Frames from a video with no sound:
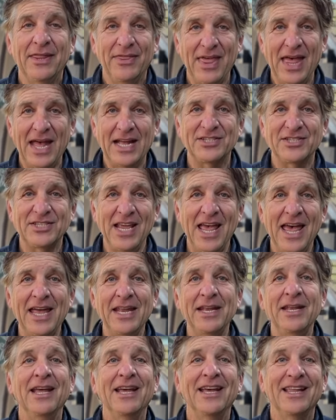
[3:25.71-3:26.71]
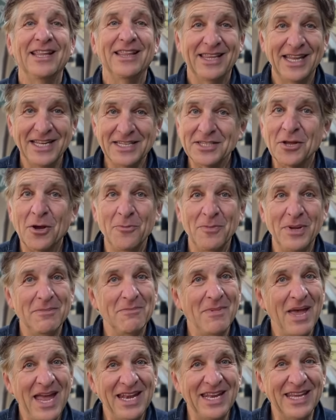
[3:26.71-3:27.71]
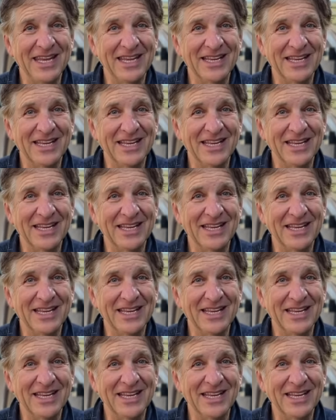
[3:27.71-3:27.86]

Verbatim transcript: That said, let's go meet Manny.